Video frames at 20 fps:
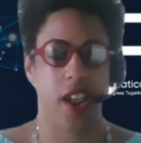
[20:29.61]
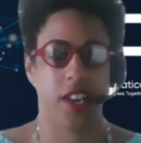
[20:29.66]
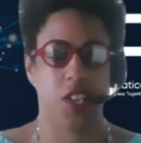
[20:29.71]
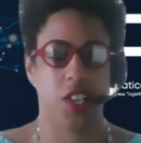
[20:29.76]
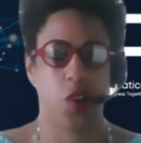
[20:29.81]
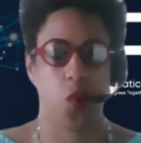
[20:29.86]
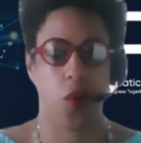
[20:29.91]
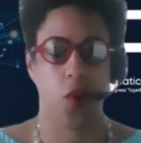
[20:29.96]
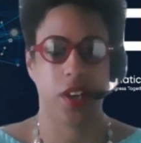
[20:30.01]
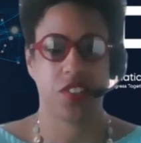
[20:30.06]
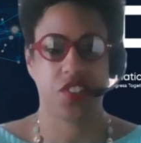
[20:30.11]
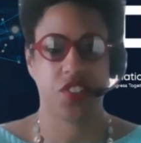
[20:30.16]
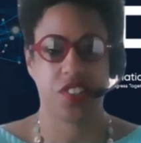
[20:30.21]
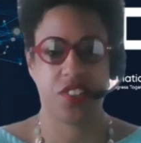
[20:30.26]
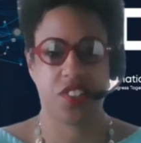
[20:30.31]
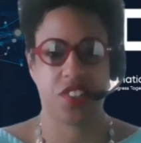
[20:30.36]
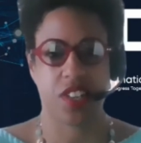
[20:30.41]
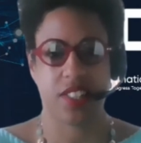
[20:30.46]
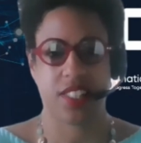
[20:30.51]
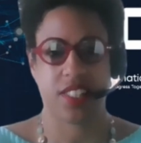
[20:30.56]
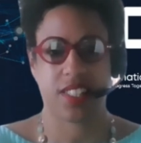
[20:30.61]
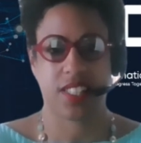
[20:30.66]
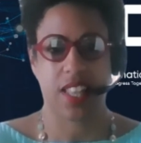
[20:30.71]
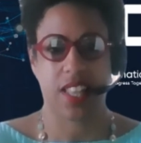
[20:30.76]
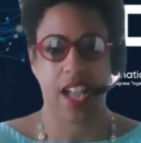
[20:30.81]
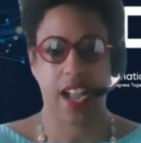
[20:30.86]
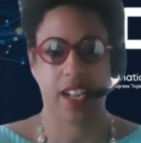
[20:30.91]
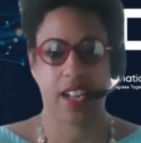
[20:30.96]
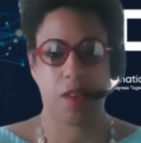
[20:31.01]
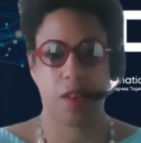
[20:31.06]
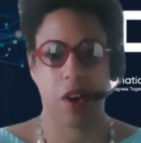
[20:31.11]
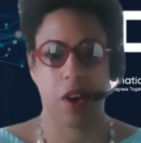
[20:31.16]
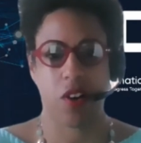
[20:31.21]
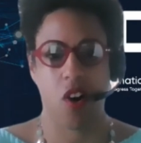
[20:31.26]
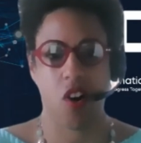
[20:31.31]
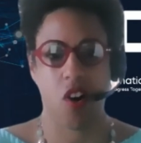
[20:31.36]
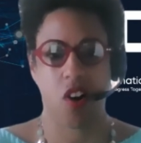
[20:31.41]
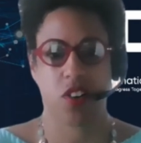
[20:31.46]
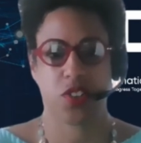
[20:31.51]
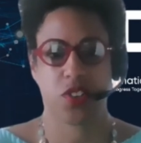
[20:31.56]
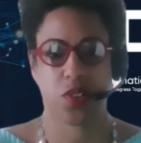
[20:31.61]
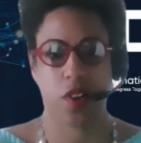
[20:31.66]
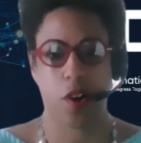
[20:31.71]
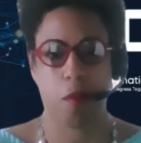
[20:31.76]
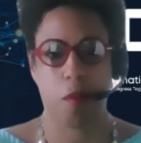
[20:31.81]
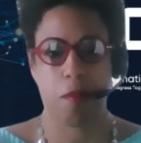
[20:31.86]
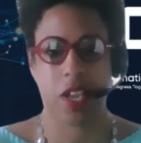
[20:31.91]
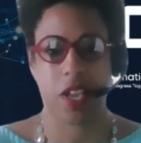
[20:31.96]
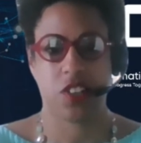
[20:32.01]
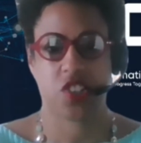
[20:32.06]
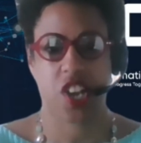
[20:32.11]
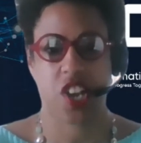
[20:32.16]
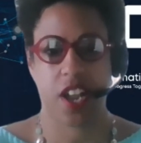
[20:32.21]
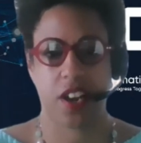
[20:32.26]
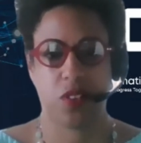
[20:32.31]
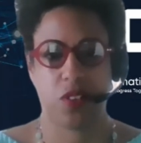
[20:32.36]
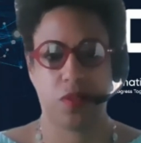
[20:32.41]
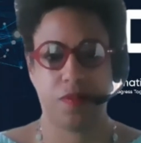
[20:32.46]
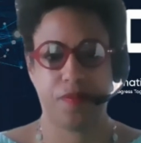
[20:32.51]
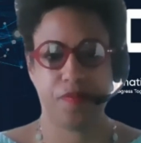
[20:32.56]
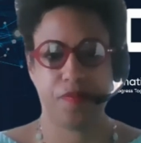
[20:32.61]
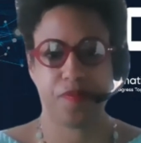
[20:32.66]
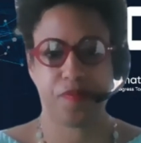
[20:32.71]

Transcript: any questions on Slack about ARS on our main channel.